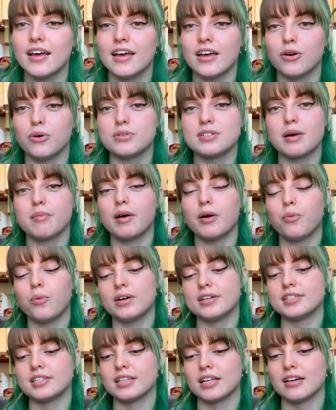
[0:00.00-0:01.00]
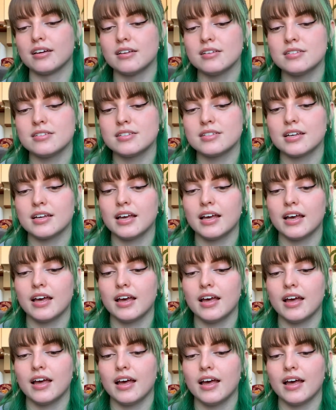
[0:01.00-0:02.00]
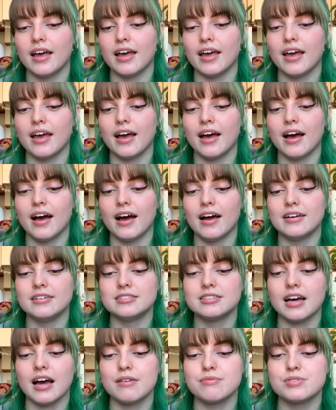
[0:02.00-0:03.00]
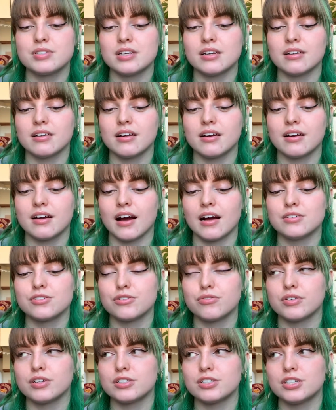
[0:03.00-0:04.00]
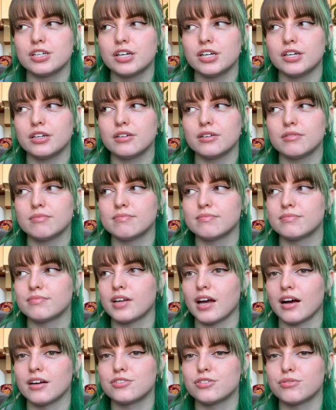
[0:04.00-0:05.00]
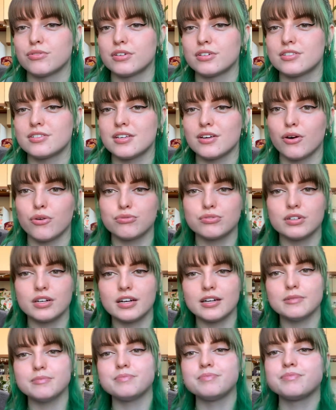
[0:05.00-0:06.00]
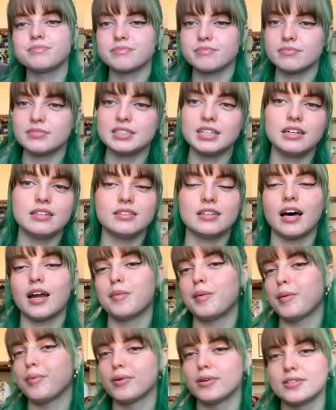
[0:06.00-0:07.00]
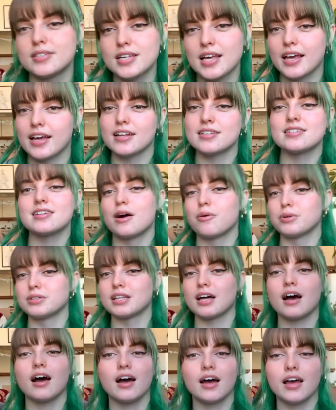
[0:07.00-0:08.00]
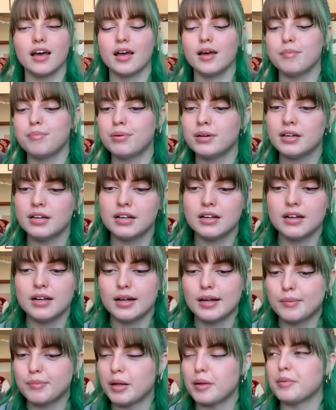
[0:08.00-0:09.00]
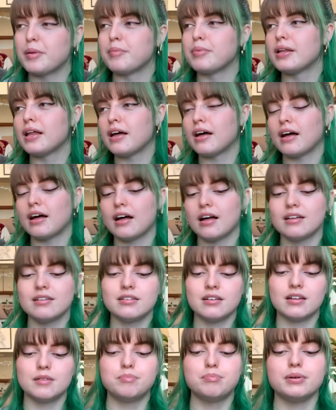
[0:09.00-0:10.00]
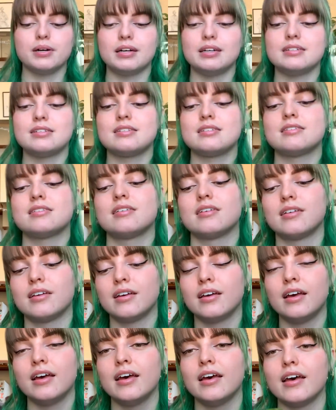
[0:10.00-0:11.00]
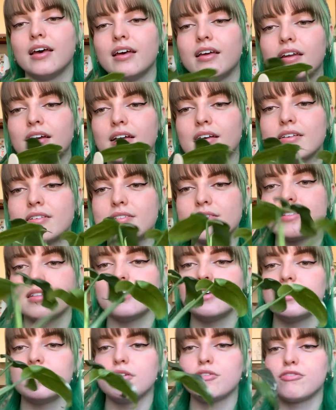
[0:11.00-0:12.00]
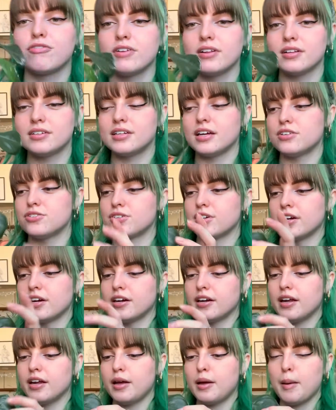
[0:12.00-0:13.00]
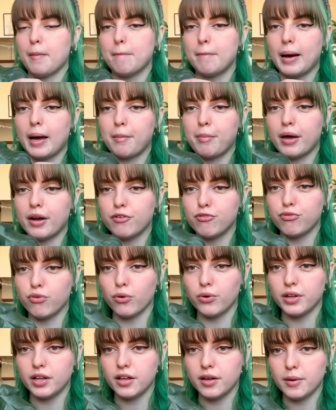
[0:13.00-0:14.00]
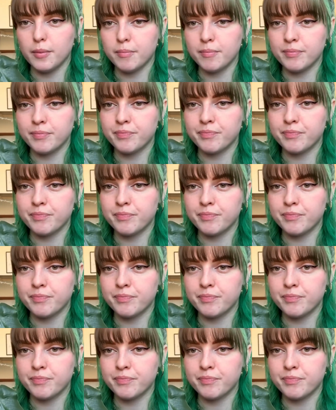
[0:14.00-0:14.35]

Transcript: It was on my wish list, and I've seen a lot of controversy over it. A lot of people are saying it's not worth the hype, blah blah blah, but it is the Philodendron Bipennifolium,